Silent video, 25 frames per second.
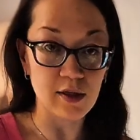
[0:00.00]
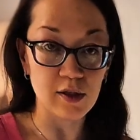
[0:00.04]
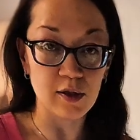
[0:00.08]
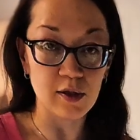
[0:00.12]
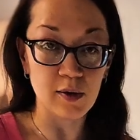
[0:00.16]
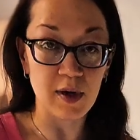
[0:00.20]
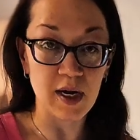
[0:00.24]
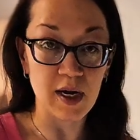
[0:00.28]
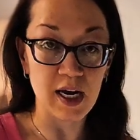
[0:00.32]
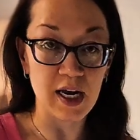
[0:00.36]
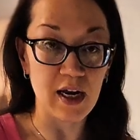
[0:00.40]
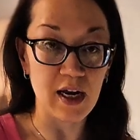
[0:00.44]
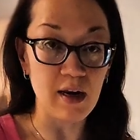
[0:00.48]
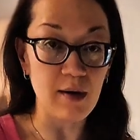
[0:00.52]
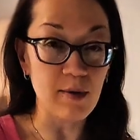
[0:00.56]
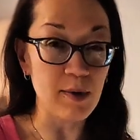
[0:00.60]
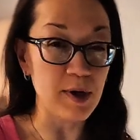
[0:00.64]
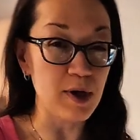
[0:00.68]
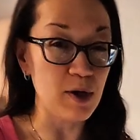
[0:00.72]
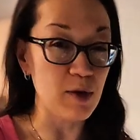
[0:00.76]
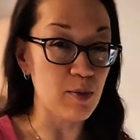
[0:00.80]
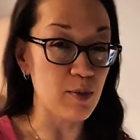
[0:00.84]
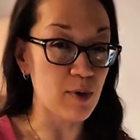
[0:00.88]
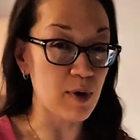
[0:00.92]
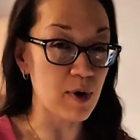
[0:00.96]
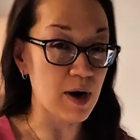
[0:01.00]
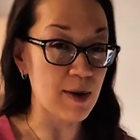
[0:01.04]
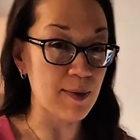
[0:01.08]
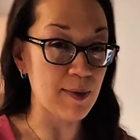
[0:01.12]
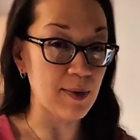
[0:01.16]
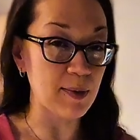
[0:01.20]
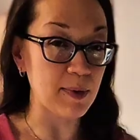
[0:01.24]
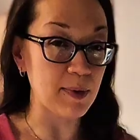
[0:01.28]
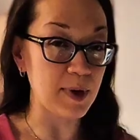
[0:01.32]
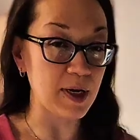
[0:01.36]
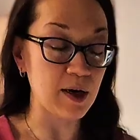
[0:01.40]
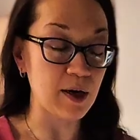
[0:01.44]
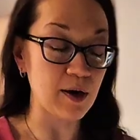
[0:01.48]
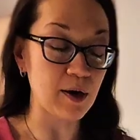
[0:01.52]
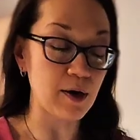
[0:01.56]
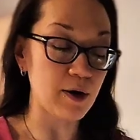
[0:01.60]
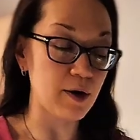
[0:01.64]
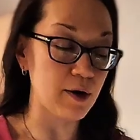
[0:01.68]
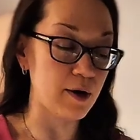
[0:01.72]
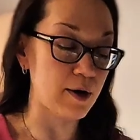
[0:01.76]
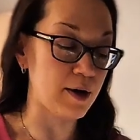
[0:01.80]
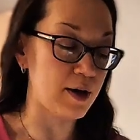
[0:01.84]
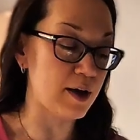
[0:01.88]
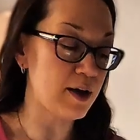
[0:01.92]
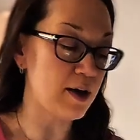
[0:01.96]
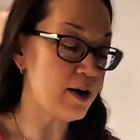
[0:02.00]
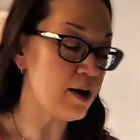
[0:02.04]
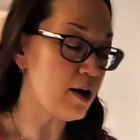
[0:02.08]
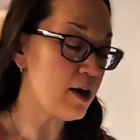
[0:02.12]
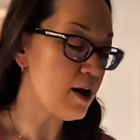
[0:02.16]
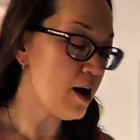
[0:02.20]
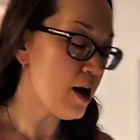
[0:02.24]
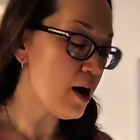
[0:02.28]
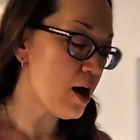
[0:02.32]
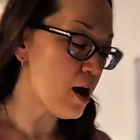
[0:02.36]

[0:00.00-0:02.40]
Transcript: the zucchini, but you probably could.